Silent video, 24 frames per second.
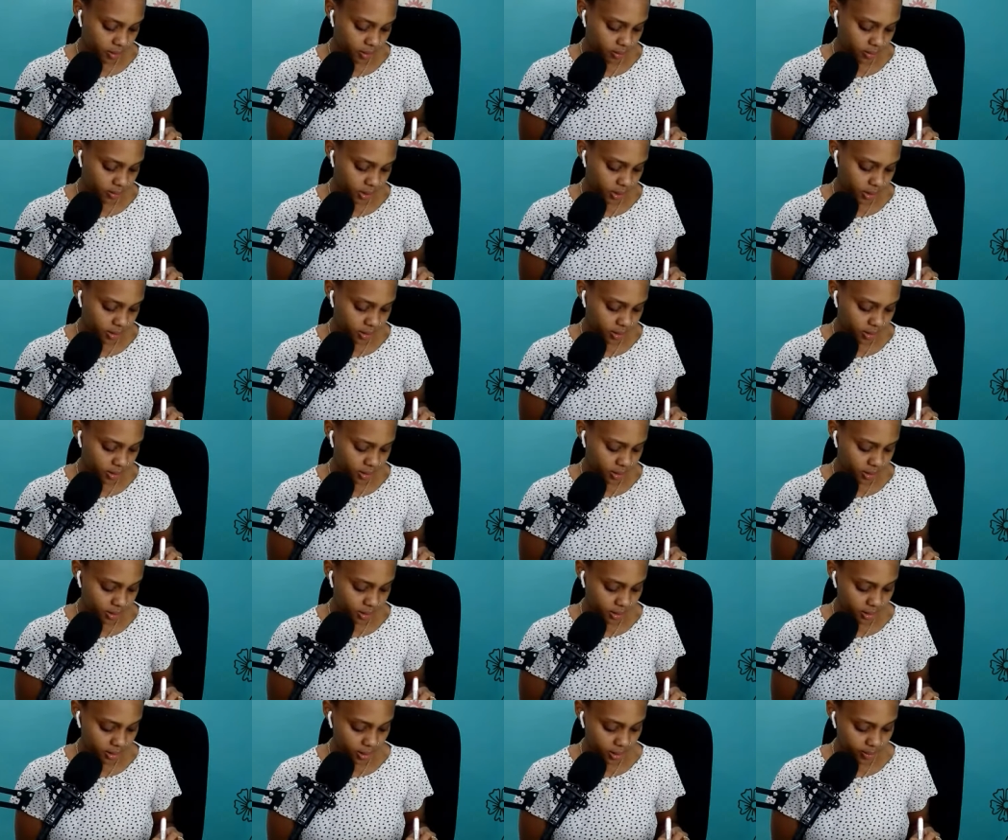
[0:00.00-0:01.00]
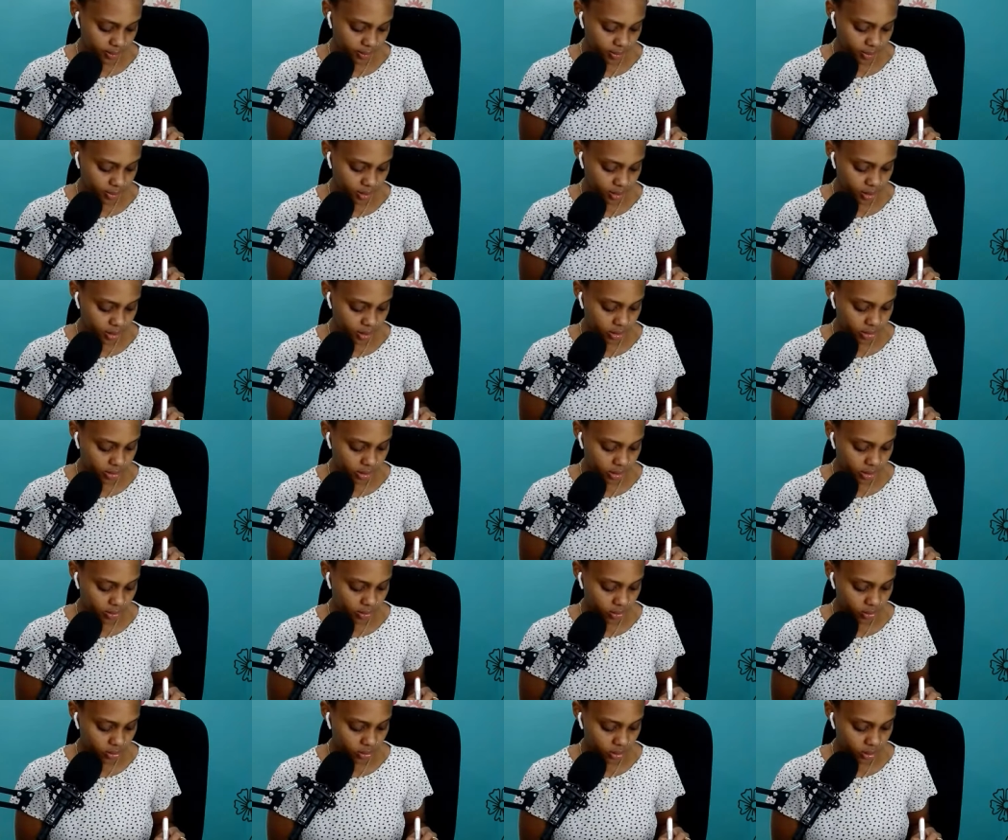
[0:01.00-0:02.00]
My goodness, I'm coloring
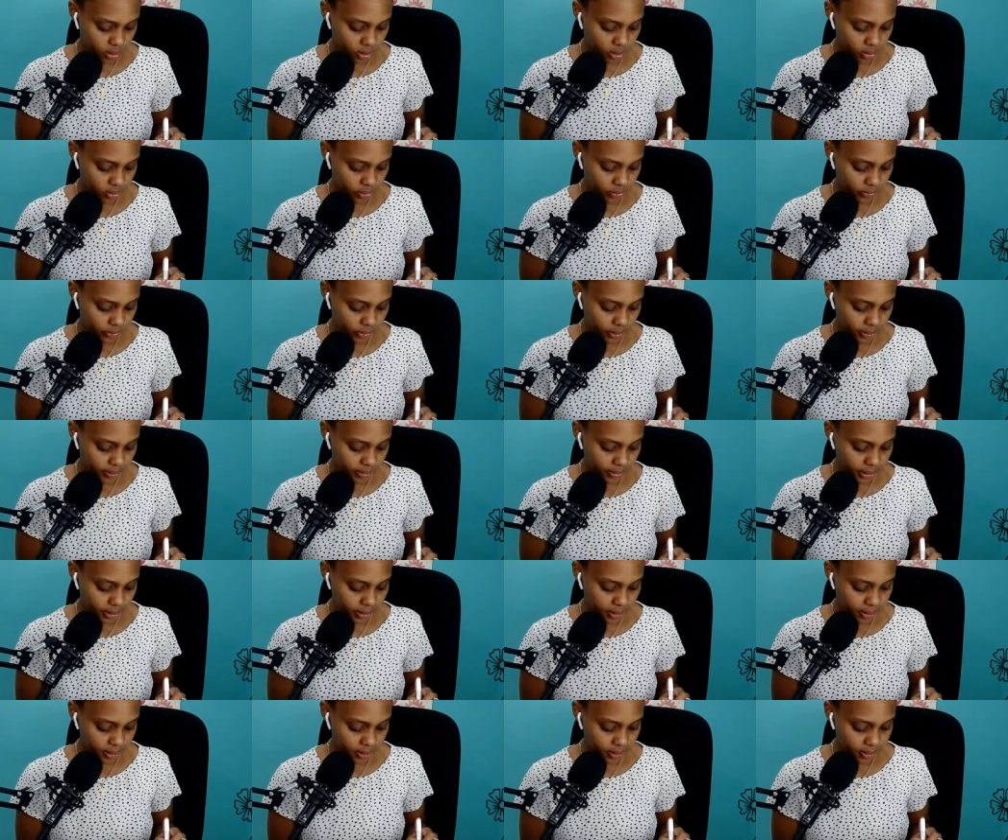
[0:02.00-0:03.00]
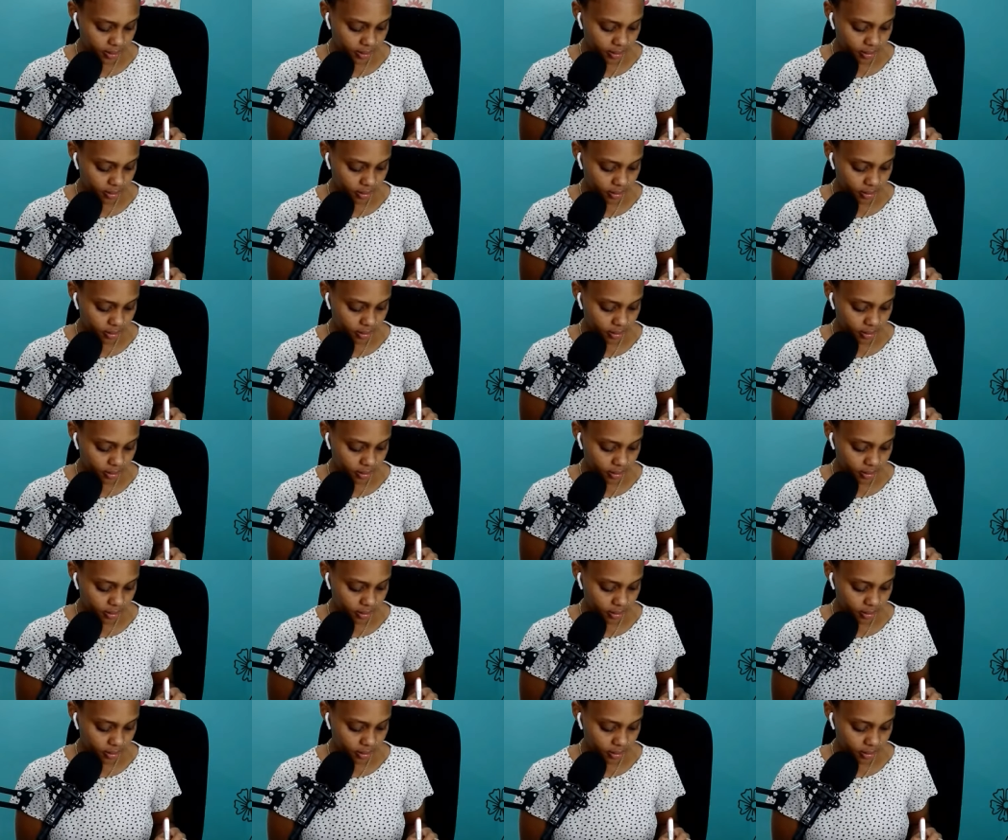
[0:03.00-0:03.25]
all over the place.